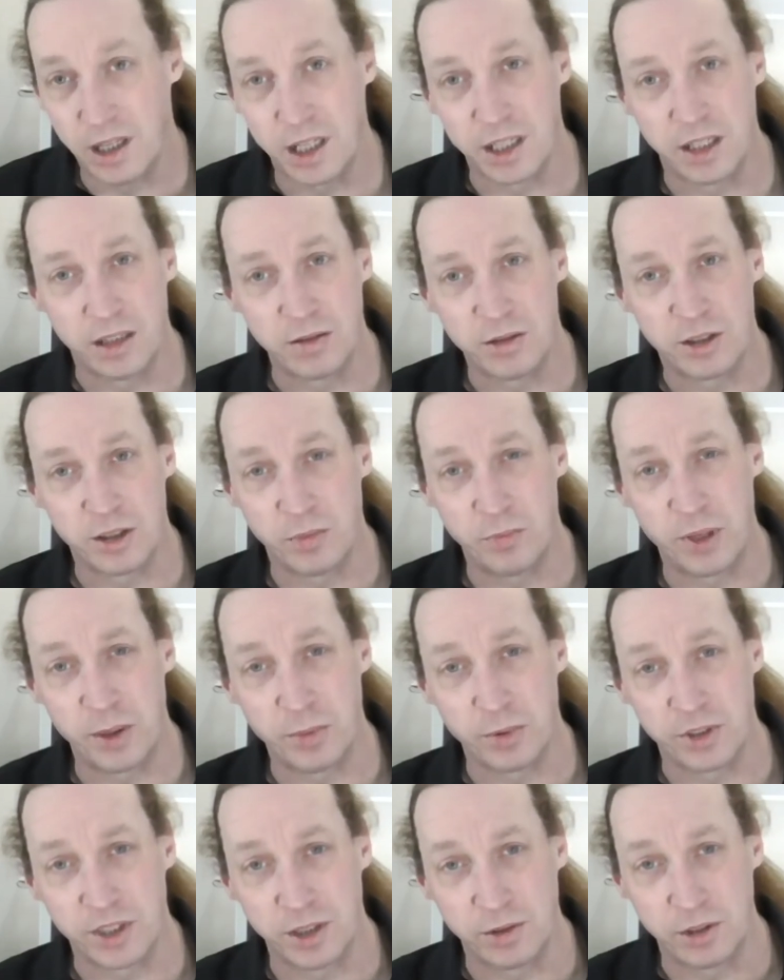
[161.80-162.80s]
I don't know. Some
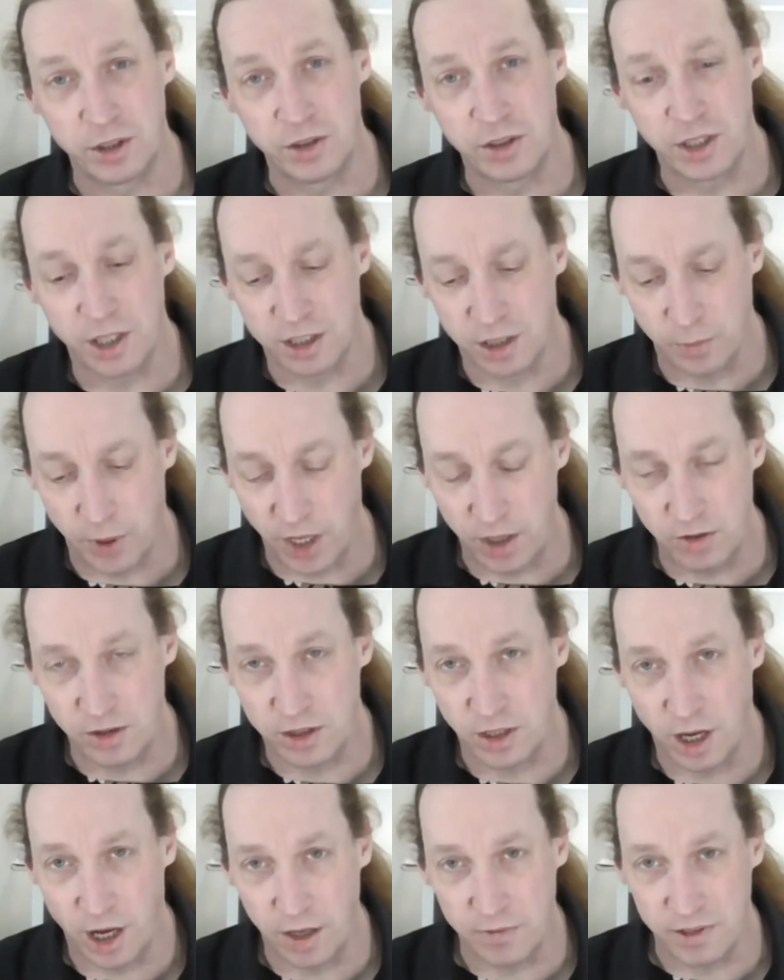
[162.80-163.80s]
people still use it, I suppose.
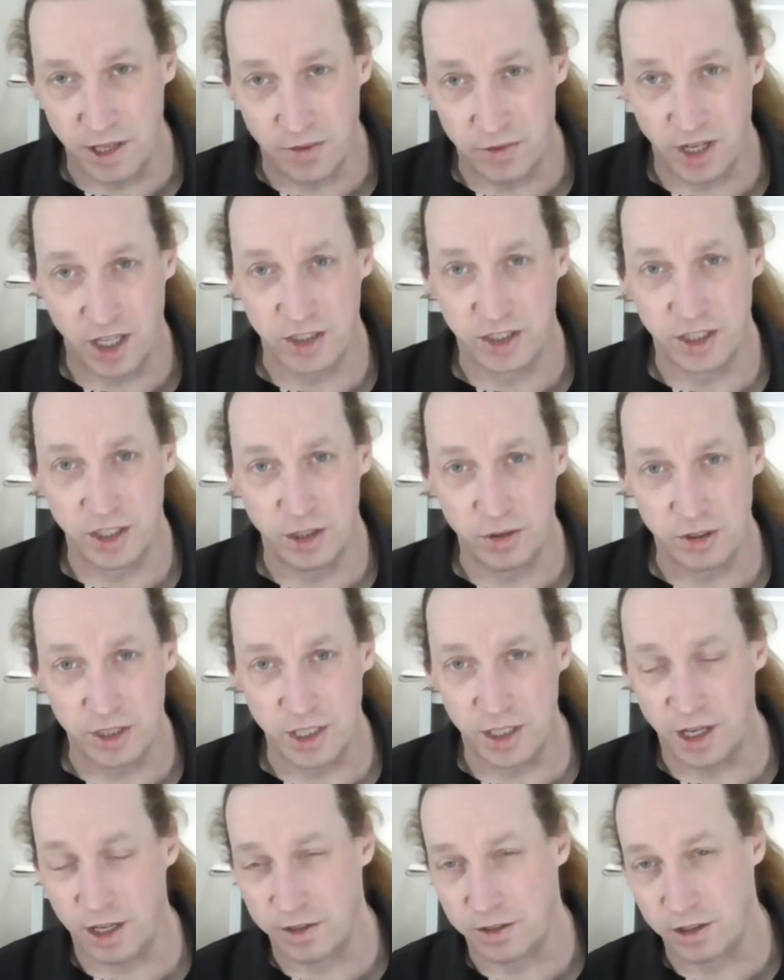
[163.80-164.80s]
I've never actually used
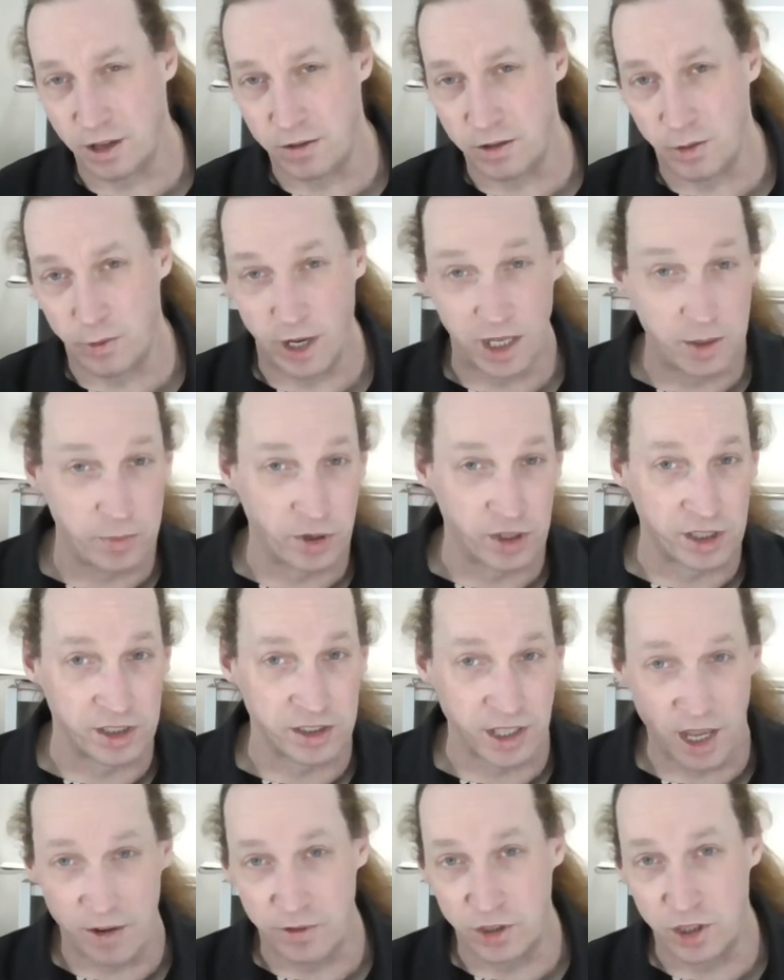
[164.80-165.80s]
it. I don't know anybody
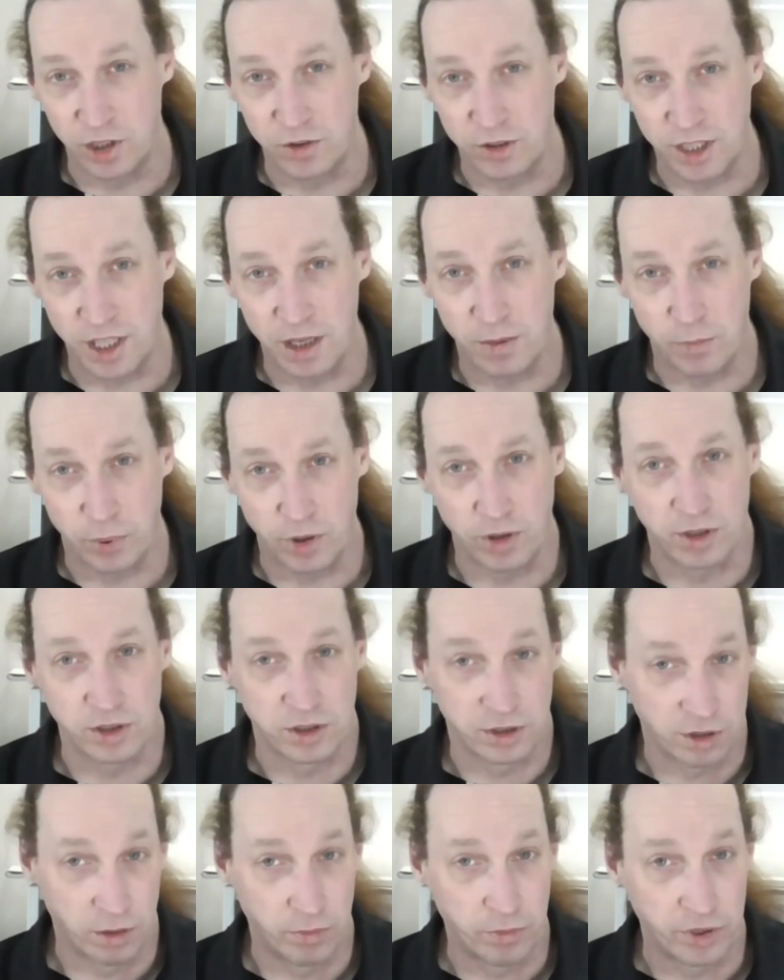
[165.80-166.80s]
who's ever used it, but
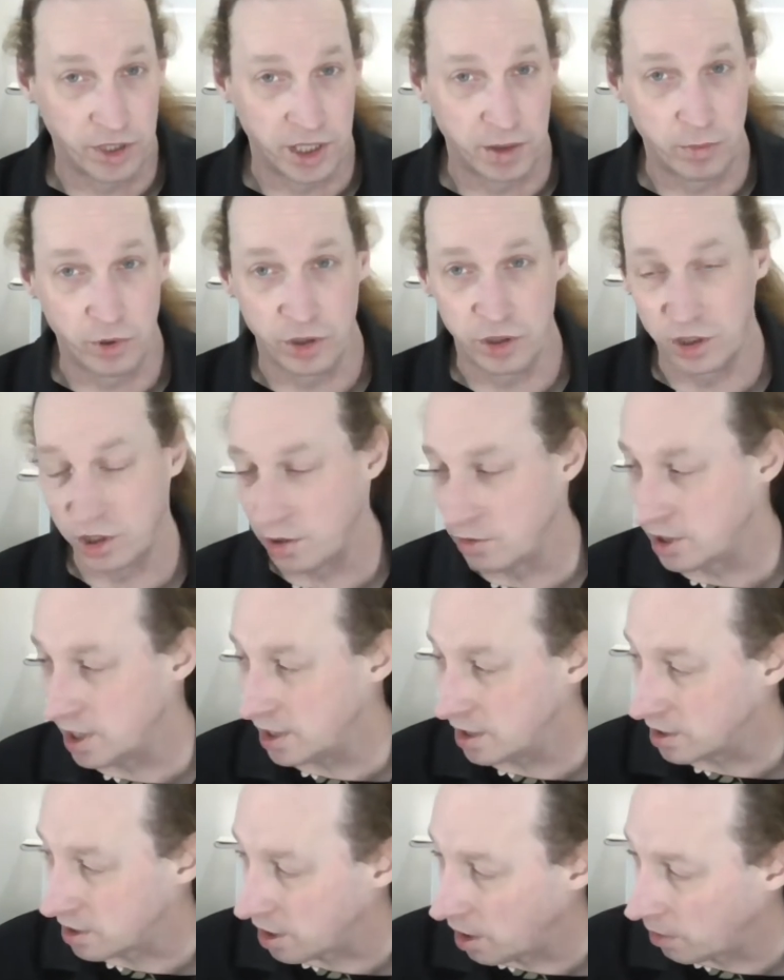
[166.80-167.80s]
somebody must use
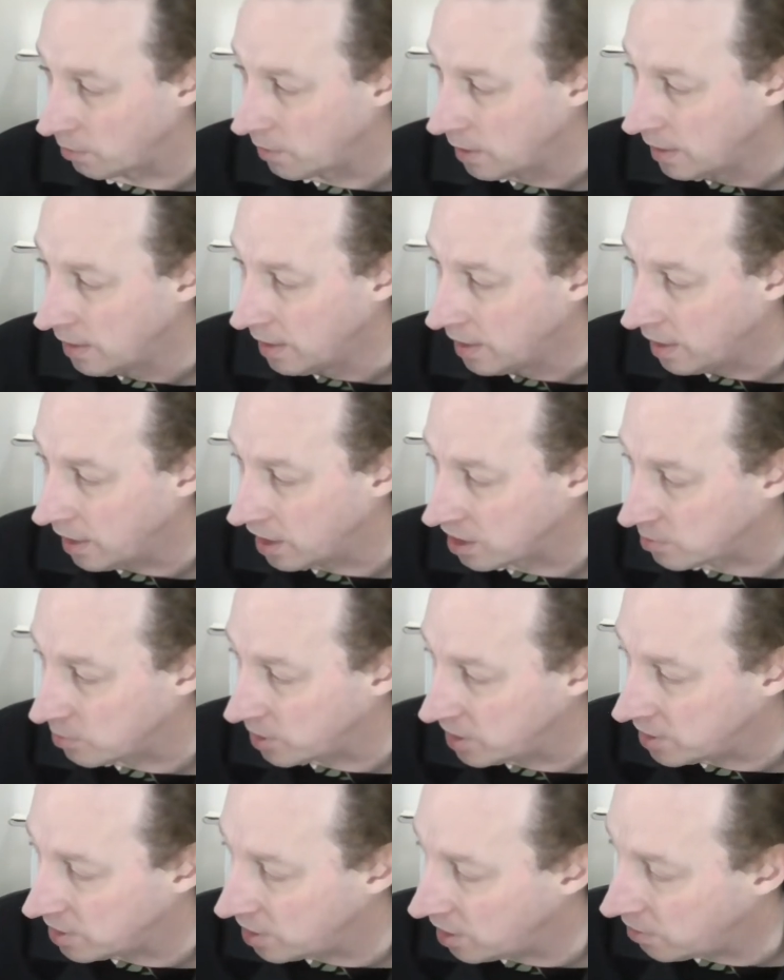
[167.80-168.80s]
it. So
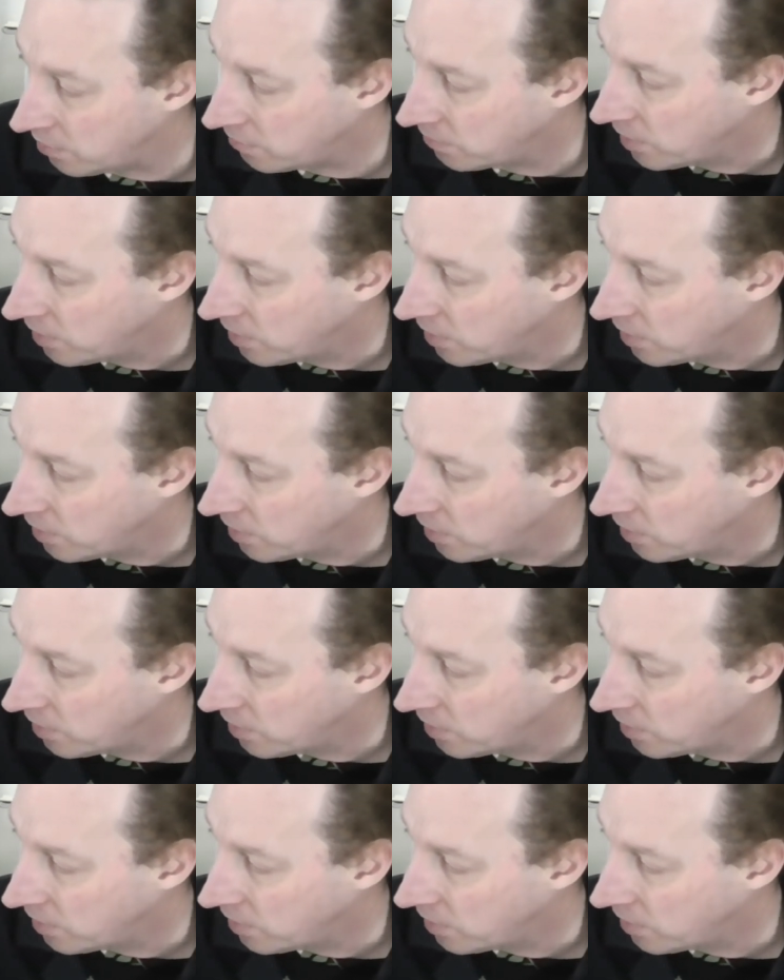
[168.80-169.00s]
SPDIF.